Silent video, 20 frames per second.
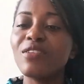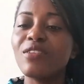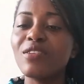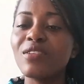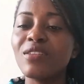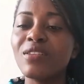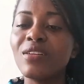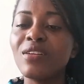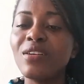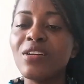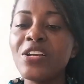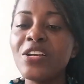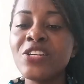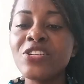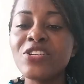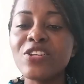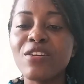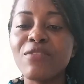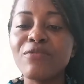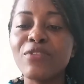the
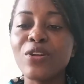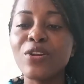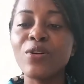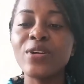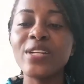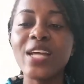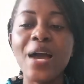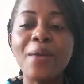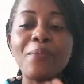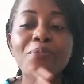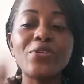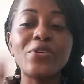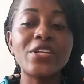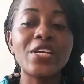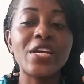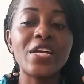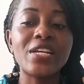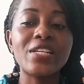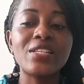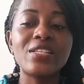angel of the Lord
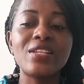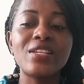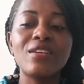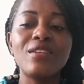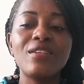appeared.